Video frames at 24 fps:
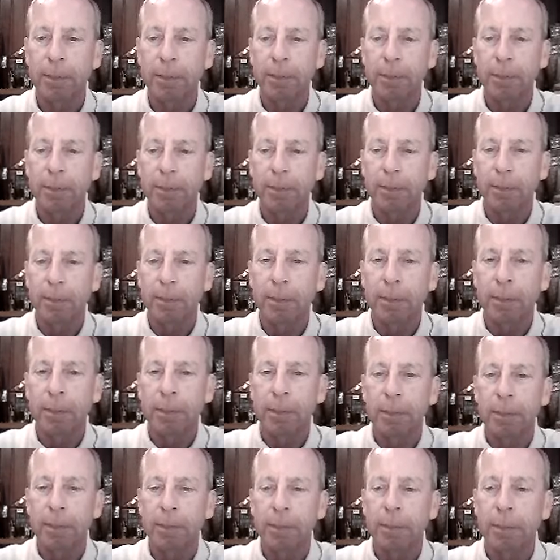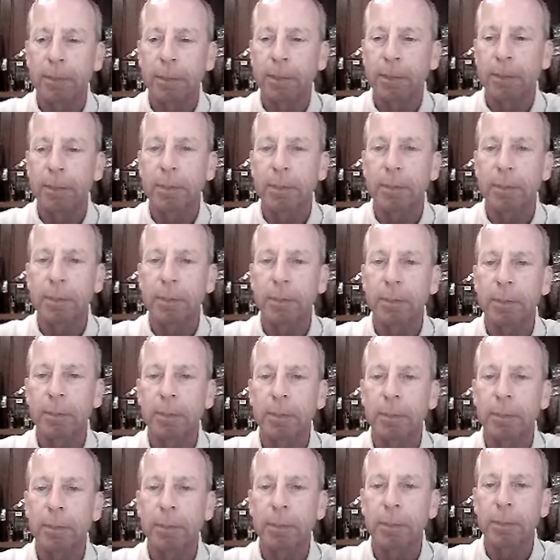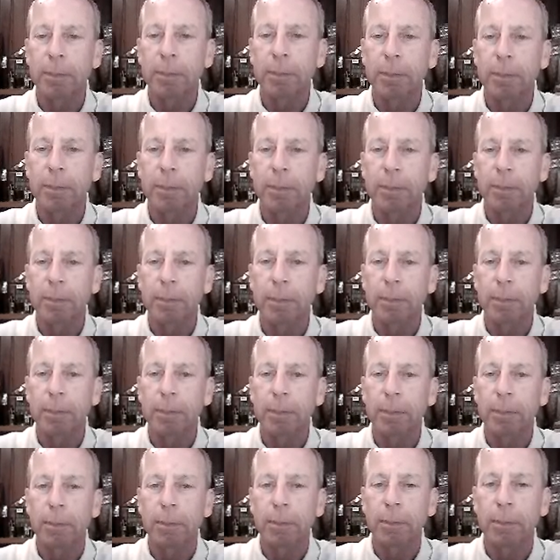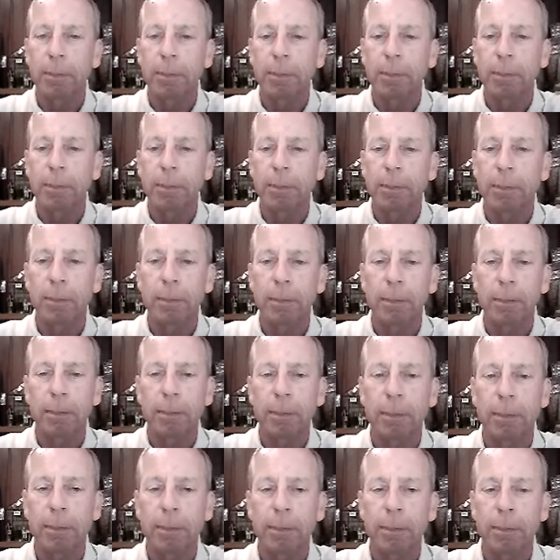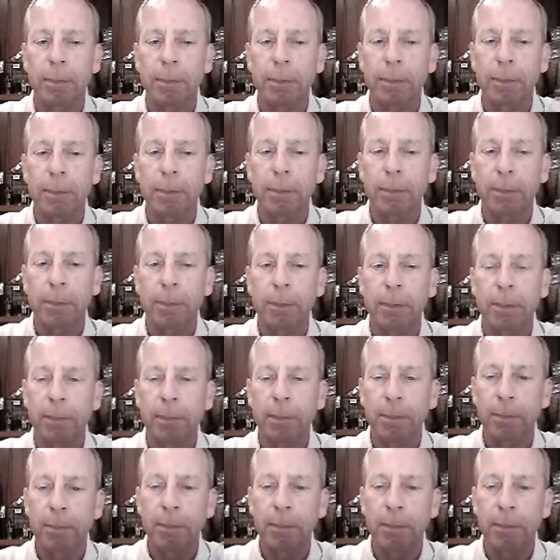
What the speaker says: The person shown says nothing.